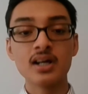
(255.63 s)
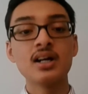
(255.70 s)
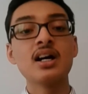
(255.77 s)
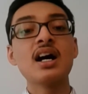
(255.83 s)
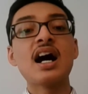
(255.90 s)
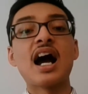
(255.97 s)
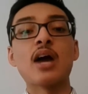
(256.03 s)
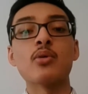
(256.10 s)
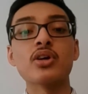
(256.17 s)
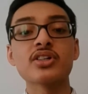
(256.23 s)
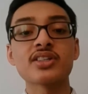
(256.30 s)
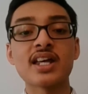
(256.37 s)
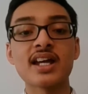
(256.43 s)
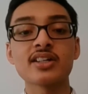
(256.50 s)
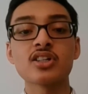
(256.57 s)
I want to
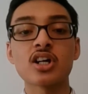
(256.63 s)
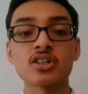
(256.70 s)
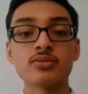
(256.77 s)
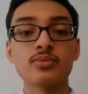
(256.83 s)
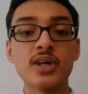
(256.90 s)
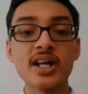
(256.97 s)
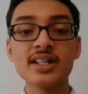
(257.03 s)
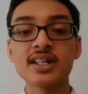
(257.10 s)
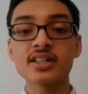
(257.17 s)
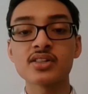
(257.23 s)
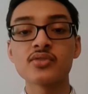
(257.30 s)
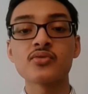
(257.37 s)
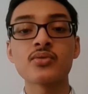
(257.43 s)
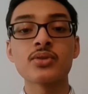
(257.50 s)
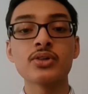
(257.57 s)
thank Dr. Brian Dixon from
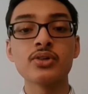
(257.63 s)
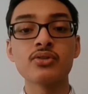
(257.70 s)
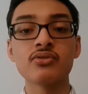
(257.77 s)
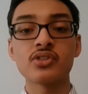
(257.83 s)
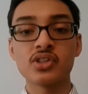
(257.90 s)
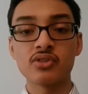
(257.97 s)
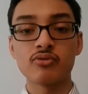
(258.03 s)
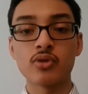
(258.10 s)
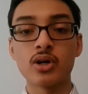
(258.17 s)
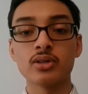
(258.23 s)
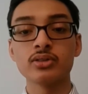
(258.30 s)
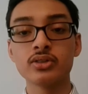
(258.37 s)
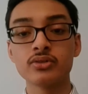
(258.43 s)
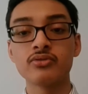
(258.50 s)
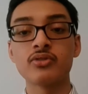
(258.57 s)
the University of Waterloo
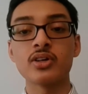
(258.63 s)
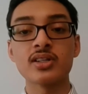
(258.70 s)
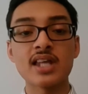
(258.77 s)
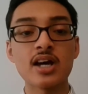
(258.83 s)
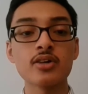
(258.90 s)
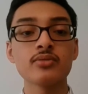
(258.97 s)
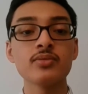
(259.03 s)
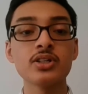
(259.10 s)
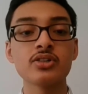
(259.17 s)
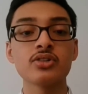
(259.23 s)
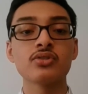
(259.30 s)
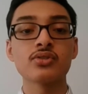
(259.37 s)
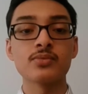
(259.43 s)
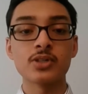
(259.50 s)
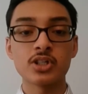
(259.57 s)
for allowing me to use
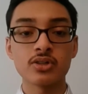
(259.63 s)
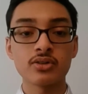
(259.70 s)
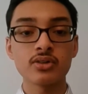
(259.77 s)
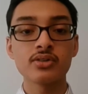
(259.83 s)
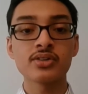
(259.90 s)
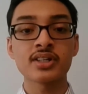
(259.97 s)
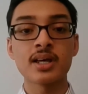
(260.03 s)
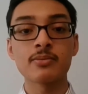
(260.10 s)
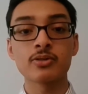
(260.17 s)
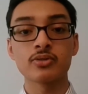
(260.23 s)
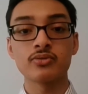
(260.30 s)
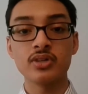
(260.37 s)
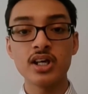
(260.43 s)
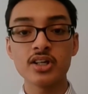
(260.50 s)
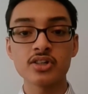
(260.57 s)
materials, chemical
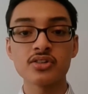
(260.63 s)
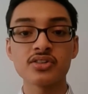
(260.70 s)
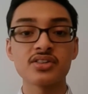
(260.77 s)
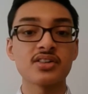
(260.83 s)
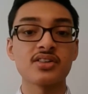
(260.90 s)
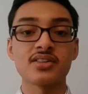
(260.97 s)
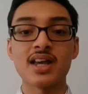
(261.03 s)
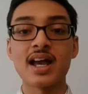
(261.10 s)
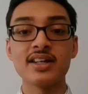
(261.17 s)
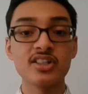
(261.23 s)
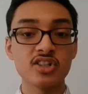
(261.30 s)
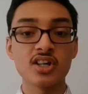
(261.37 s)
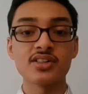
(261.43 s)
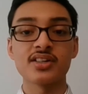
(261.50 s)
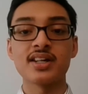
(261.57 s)
reagents such as antigens
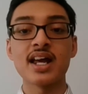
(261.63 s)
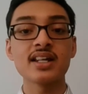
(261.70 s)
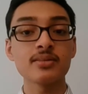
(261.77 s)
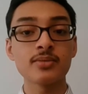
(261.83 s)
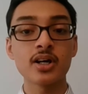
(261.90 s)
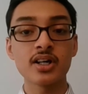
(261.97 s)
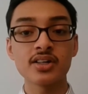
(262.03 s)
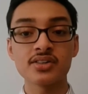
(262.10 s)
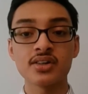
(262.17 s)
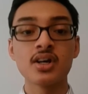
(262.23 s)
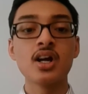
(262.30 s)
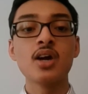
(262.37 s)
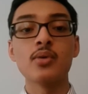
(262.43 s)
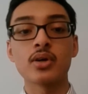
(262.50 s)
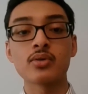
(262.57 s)
and antibodies
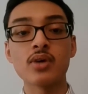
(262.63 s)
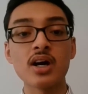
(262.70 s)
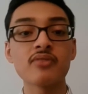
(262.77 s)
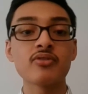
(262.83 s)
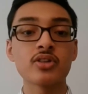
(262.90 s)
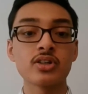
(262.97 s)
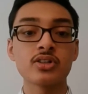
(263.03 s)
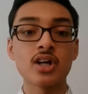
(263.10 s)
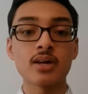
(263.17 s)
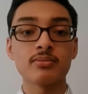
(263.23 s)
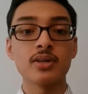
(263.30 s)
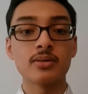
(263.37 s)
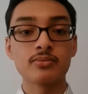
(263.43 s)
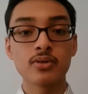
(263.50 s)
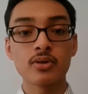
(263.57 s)
required for the dot blot
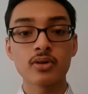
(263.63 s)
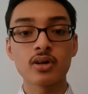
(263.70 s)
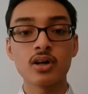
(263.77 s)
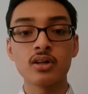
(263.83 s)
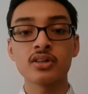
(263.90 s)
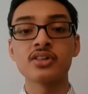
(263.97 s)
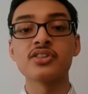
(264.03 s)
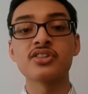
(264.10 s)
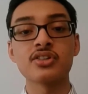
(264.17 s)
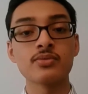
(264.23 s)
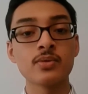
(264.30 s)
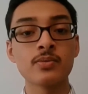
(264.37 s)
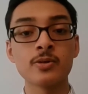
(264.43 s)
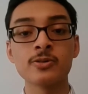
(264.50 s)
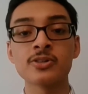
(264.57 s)
protocol,
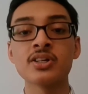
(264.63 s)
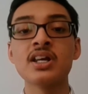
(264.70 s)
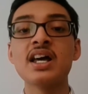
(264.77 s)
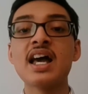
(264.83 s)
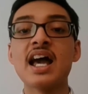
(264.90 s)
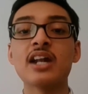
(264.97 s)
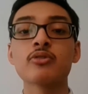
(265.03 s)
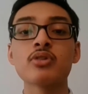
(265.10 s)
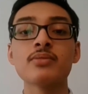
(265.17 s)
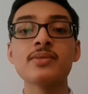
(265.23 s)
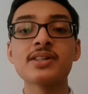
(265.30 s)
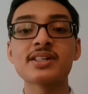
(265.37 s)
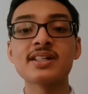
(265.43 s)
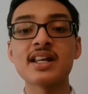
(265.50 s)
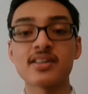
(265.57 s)
consumables, and equipment
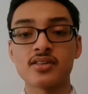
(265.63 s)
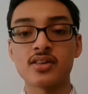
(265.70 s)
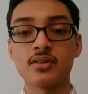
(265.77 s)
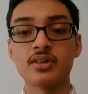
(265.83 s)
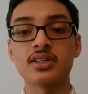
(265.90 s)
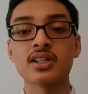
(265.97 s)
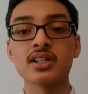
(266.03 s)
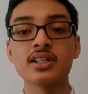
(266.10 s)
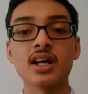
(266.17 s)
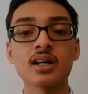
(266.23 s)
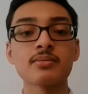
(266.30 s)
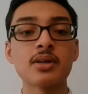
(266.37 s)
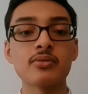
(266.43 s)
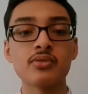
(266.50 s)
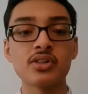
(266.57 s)
necessary to conduct my
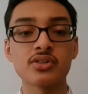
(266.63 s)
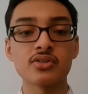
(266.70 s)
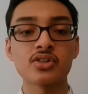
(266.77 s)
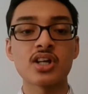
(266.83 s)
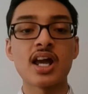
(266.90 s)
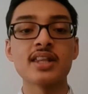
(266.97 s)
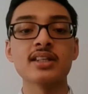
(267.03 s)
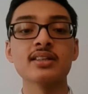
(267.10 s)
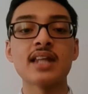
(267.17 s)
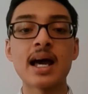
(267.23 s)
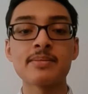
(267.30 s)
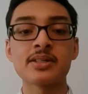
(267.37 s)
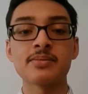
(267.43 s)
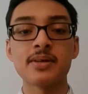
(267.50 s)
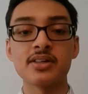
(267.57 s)
research and the lab
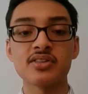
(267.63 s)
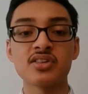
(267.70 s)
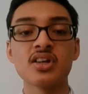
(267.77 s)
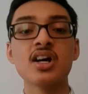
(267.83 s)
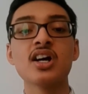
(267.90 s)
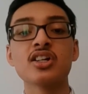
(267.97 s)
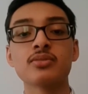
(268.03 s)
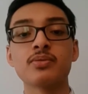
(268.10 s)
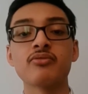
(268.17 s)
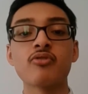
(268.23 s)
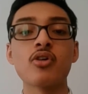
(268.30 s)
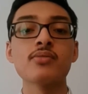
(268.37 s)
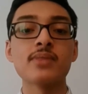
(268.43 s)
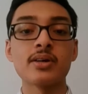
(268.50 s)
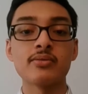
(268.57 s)
space to perform my
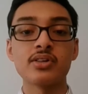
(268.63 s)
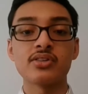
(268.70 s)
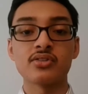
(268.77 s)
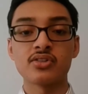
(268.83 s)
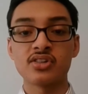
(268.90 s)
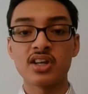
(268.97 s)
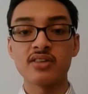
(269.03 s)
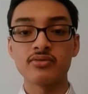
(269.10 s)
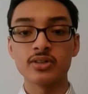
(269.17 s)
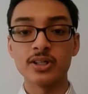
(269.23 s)
research safely.